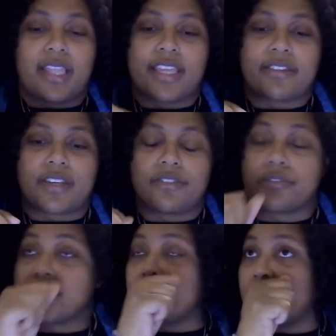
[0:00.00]
they're
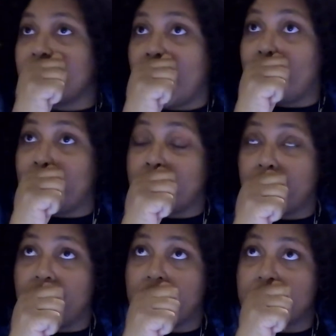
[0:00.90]
still doing the ambient
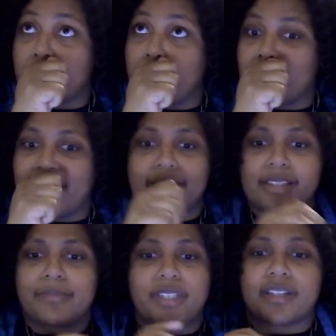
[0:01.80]
abuse with like
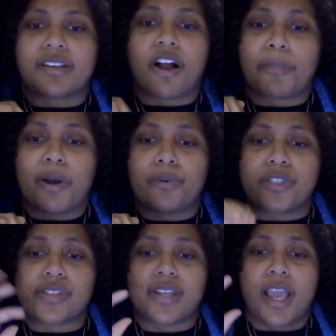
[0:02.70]
some TikTok
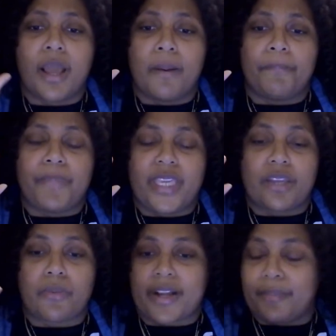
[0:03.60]
posts
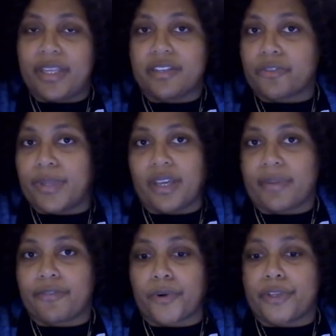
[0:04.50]
being recommended for me on
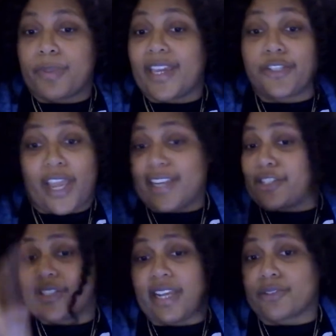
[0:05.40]
my For You page. I
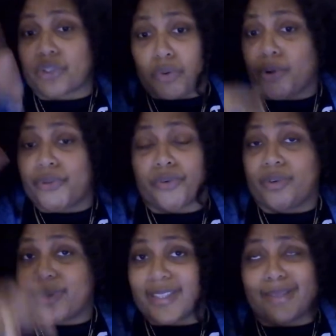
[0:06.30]
just now scroll through
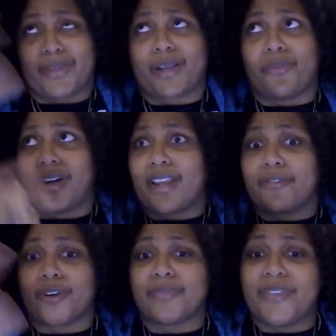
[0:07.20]
them because I'm like,
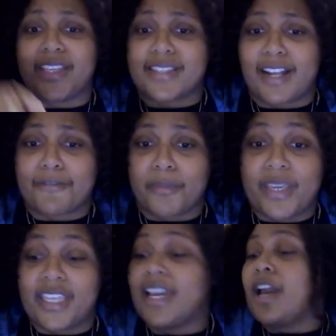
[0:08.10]
whatever, it's not for
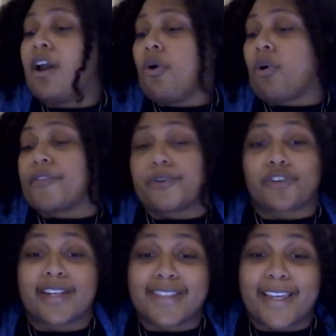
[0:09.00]
me. Or if they're
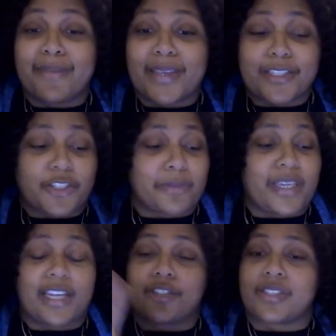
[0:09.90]
trying to say a message to
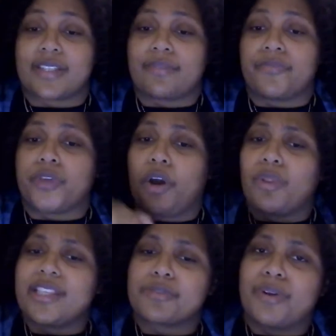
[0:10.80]
me, I just like, oh,
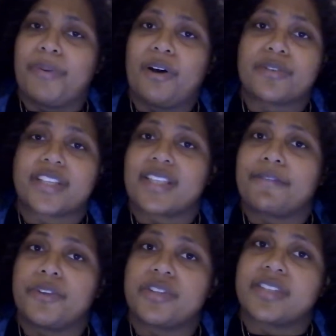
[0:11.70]
let's repost because I
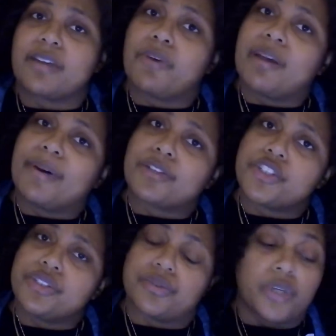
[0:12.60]
feel the same way about
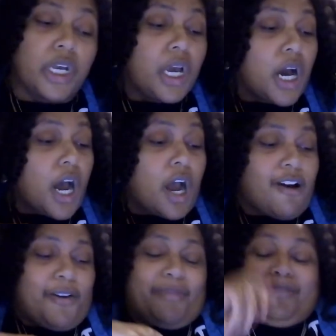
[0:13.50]
you. I
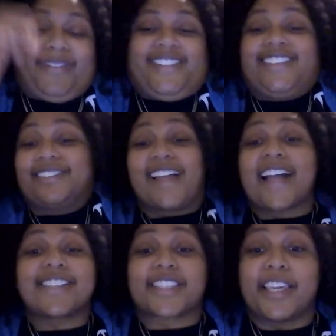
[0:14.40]

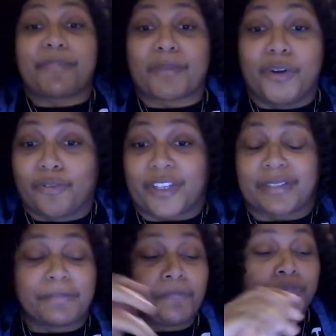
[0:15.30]
just keep it
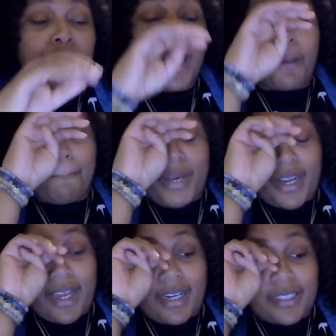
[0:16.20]
moving. But